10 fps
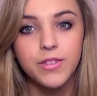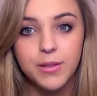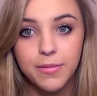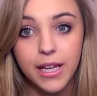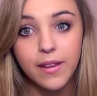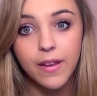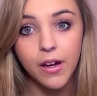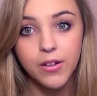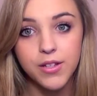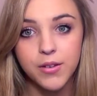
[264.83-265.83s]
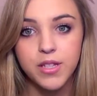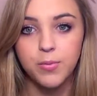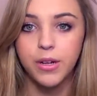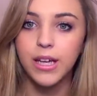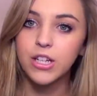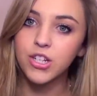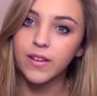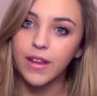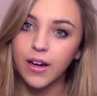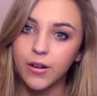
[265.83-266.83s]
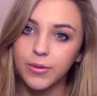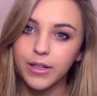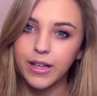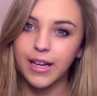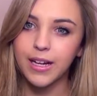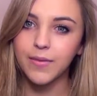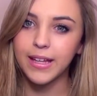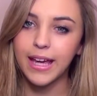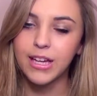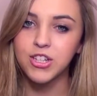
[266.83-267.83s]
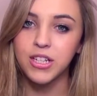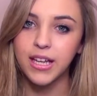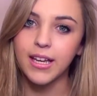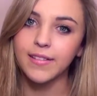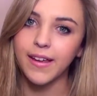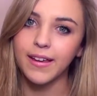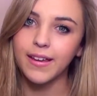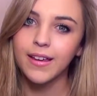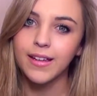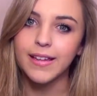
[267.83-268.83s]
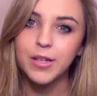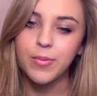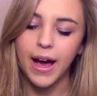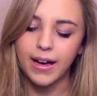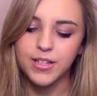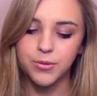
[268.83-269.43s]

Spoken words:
To me, they are so springish, and they are really kind of vacation-y and like laid back.